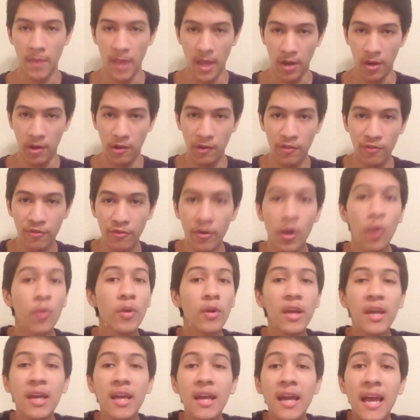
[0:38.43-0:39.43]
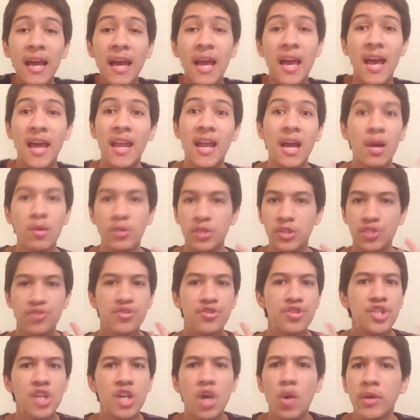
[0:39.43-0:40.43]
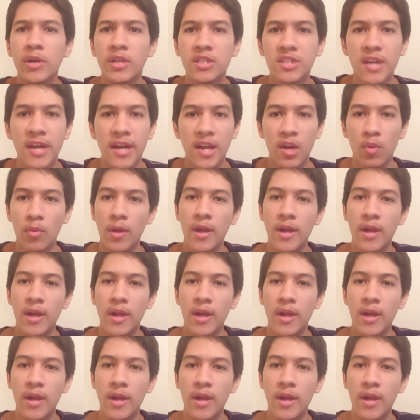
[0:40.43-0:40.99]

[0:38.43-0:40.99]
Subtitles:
and Froakie, and I was so excited